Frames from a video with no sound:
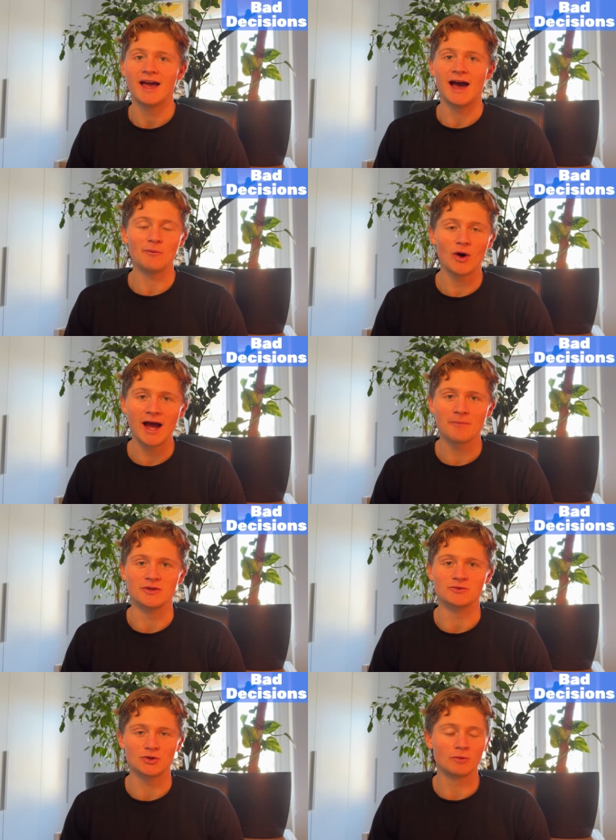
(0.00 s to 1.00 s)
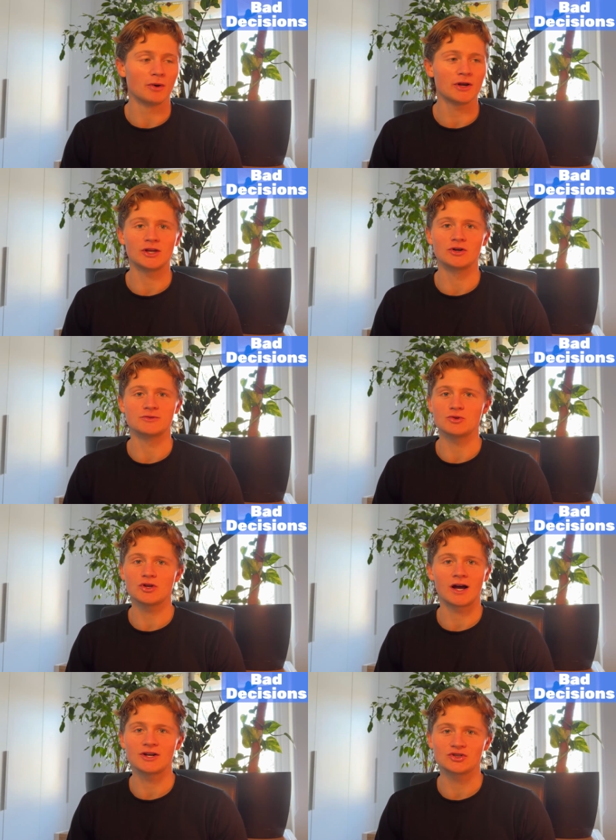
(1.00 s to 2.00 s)
And what happens? Well, your body goes, well, you
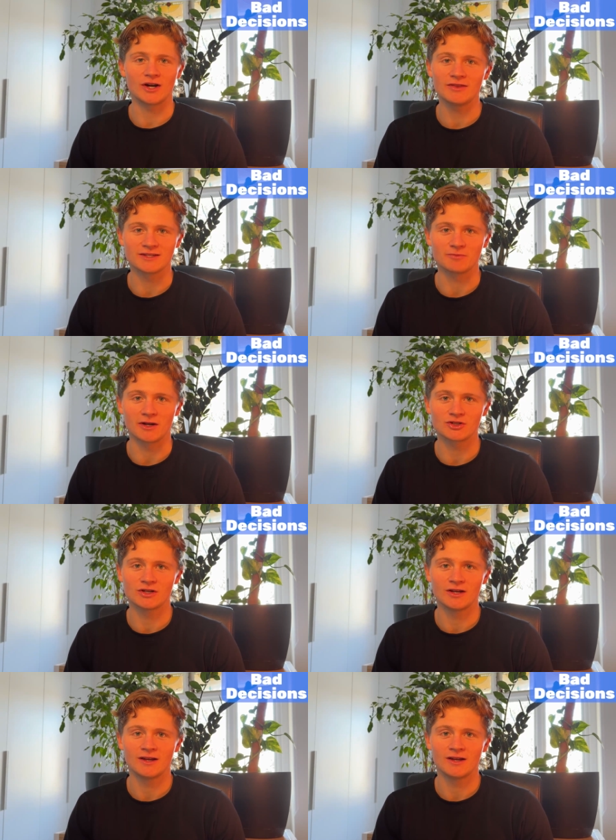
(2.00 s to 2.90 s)
can't train this much.